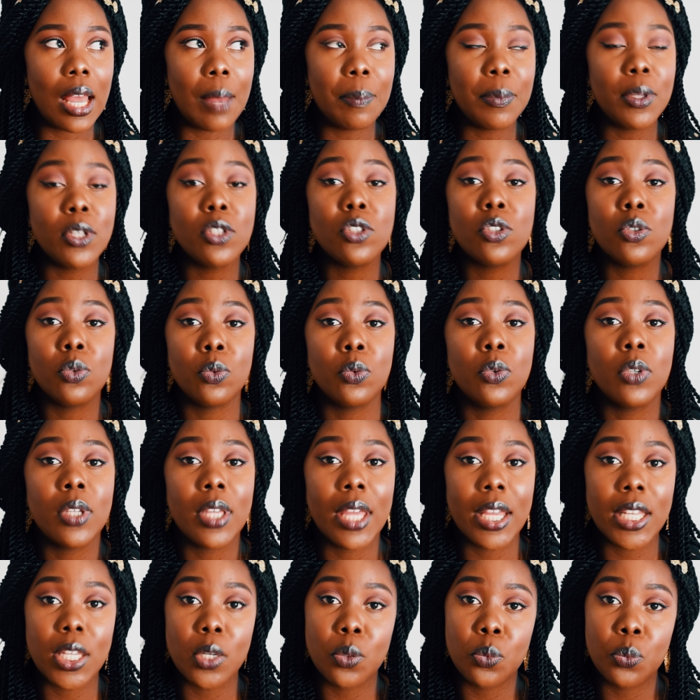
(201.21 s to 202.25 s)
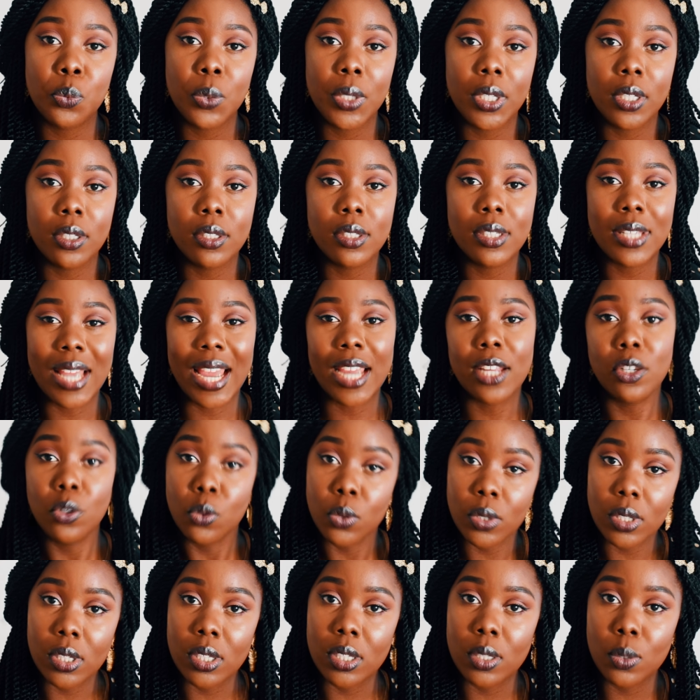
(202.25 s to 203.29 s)
I mean, to get a real
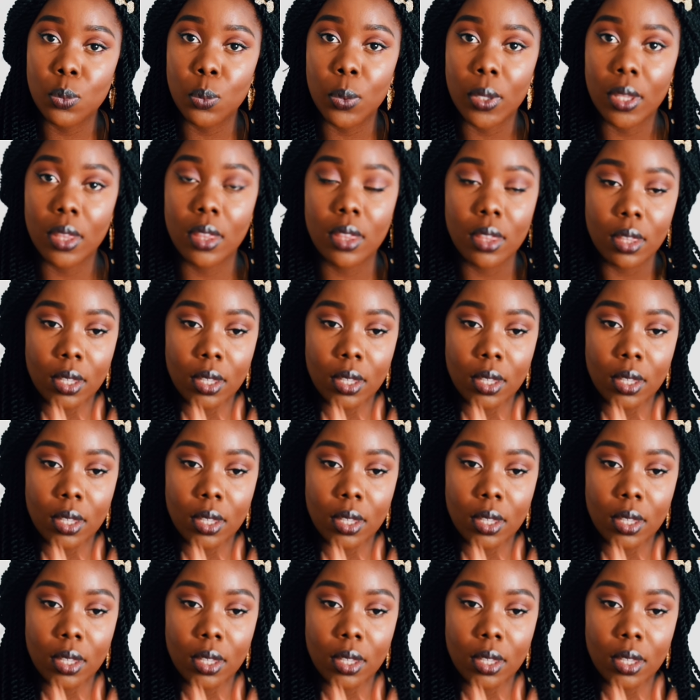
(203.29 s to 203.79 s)
diagnosis with